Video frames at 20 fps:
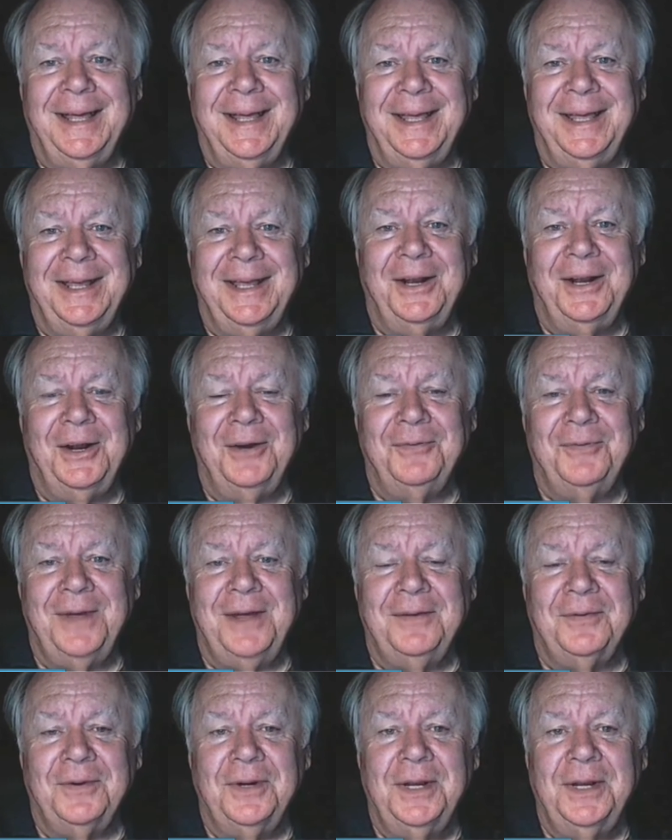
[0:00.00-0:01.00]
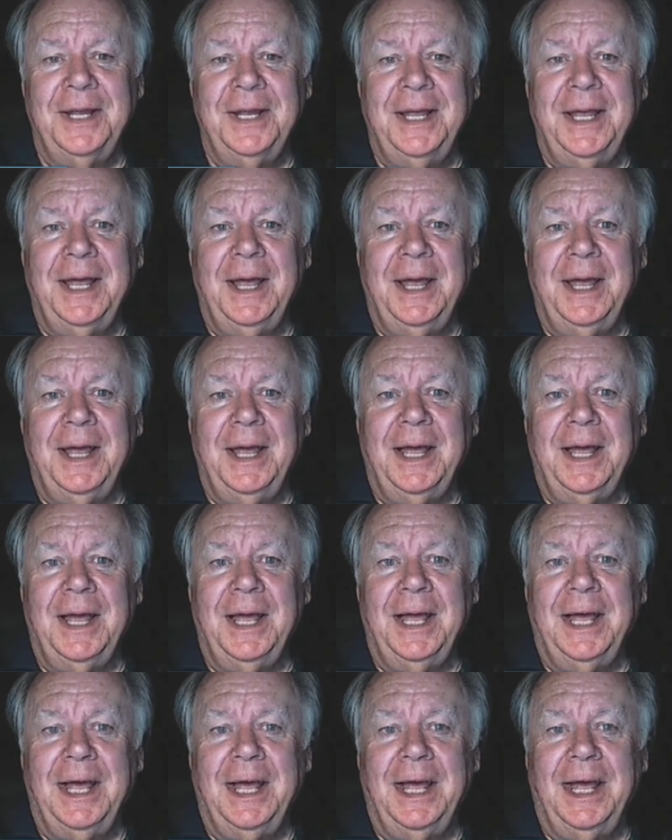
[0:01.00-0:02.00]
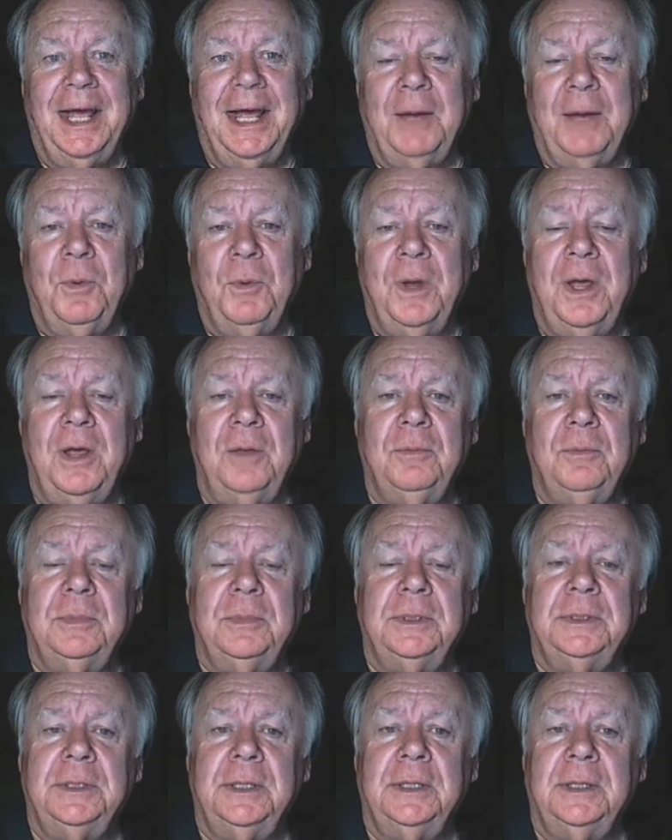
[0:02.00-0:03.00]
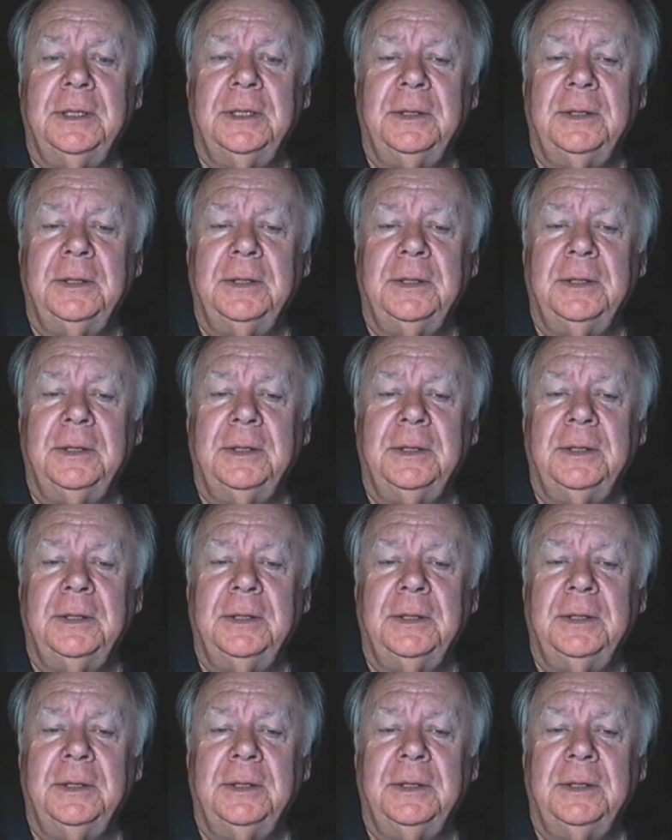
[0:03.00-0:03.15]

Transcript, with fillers: in our favor. Tell me why. Well, uh,